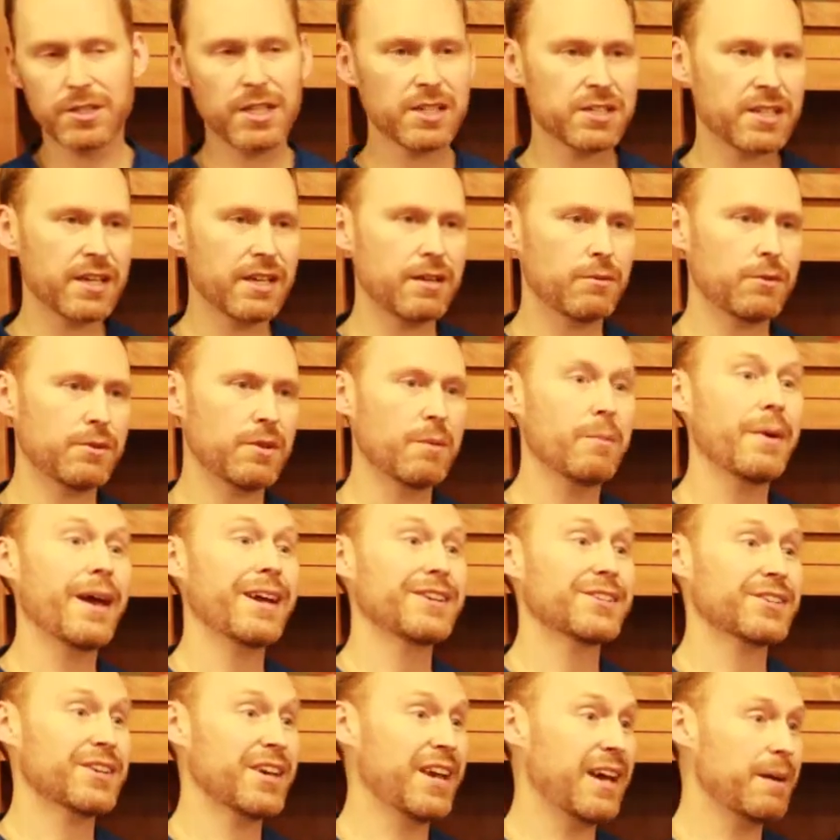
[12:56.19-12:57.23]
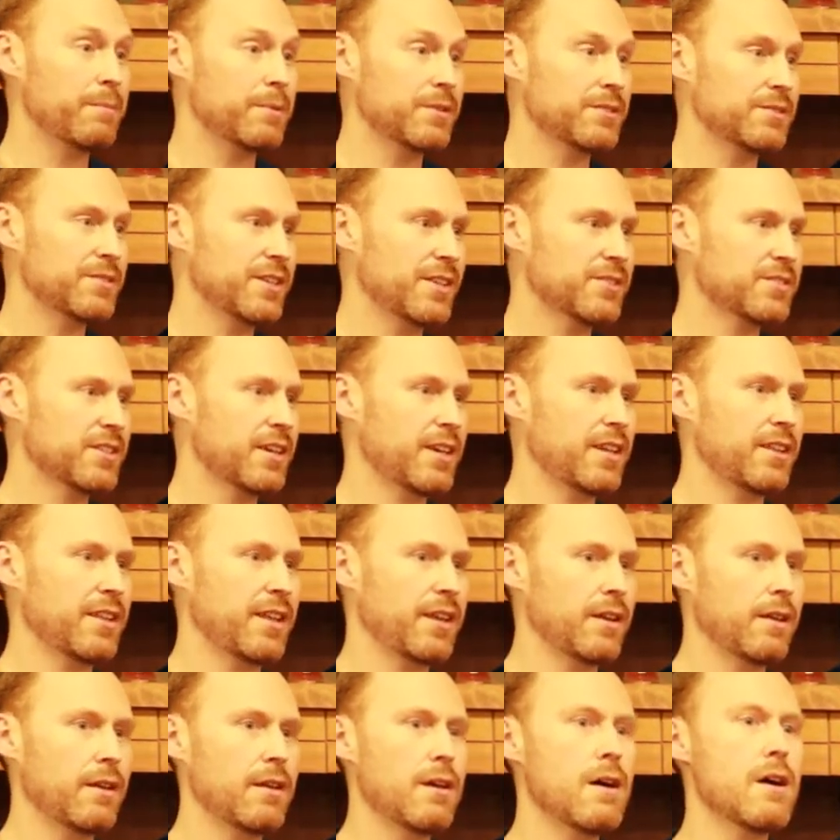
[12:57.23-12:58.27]
that's kind of when the magic happens. That's kind of
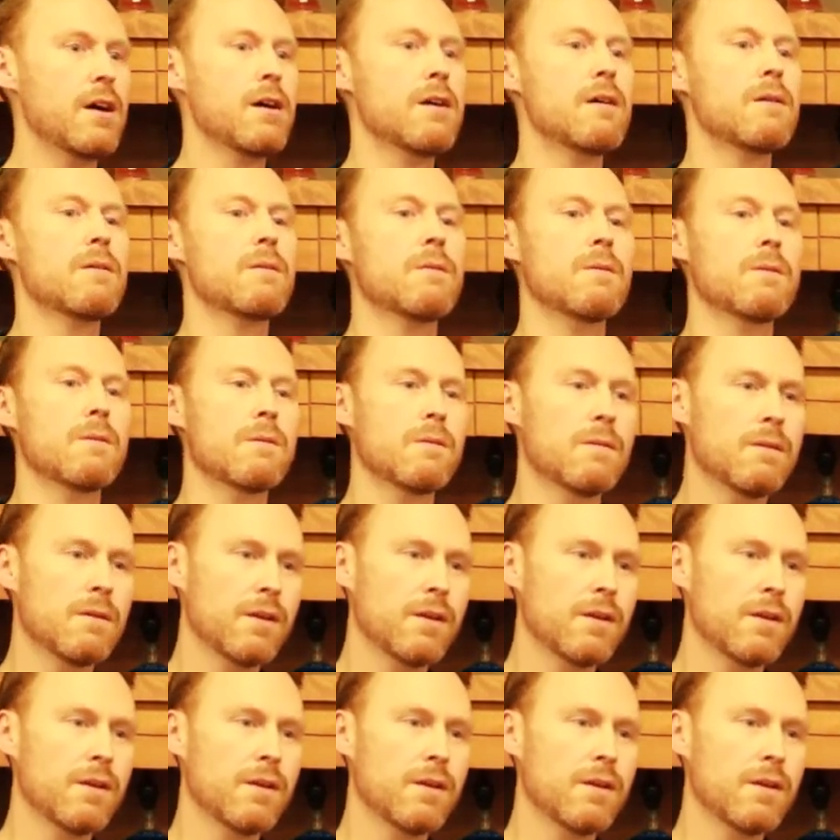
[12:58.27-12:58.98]
that, oh,